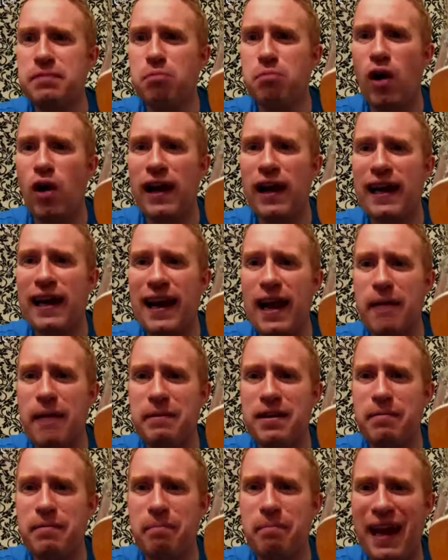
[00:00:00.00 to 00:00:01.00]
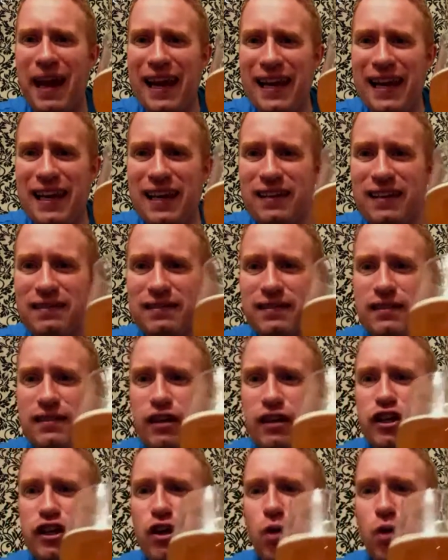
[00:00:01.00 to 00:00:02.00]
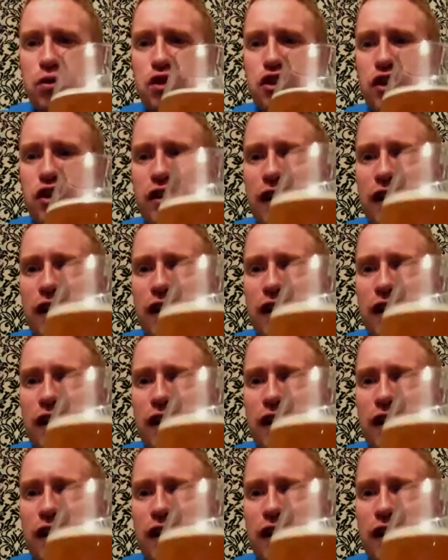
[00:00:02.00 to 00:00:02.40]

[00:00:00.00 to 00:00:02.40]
It's more like lemon peel. There you go,